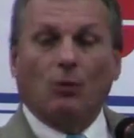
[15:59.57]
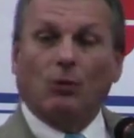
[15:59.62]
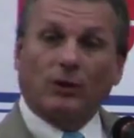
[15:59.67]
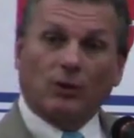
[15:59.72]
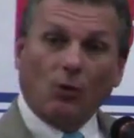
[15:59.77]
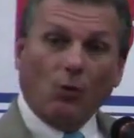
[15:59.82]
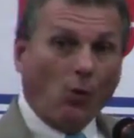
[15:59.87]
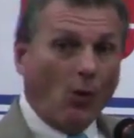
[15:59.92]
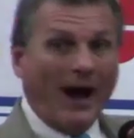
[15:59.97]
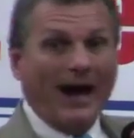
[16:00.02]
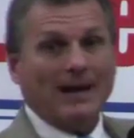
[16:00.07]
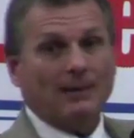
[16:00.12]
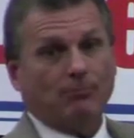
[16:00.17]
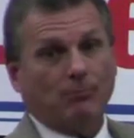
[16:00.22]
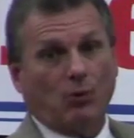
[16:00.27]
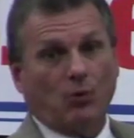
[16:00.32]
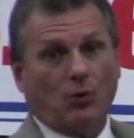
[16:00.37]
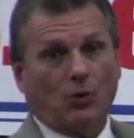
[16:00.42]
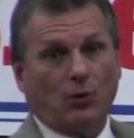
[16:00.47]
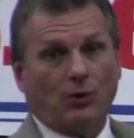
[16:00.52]
with a
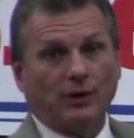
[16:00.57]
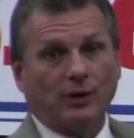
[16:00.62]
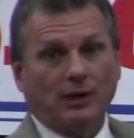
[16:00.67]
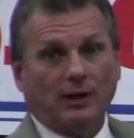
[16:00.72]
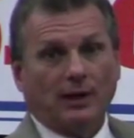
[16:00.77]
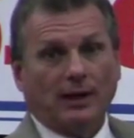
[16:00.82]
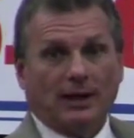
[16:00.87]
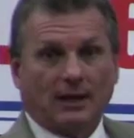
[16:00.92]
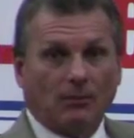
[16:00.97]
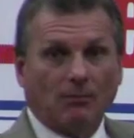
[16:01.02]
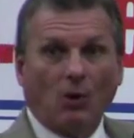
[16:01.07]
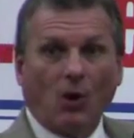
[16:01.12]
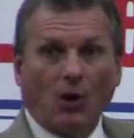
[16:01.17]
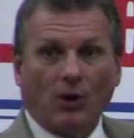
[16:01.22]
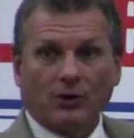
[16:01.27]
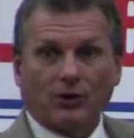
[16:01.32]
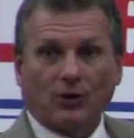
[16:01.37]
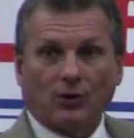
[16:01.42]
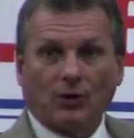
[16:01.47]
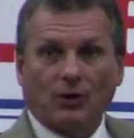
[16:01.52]
whiteboard and a
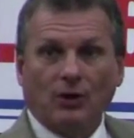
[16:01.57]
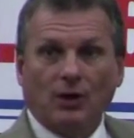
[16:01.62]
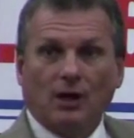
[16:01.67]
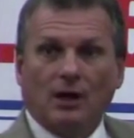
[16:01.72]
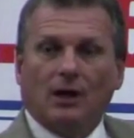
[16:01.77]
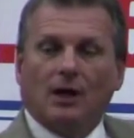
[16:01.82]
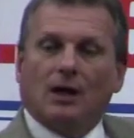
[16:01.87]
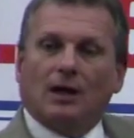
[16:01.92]
marker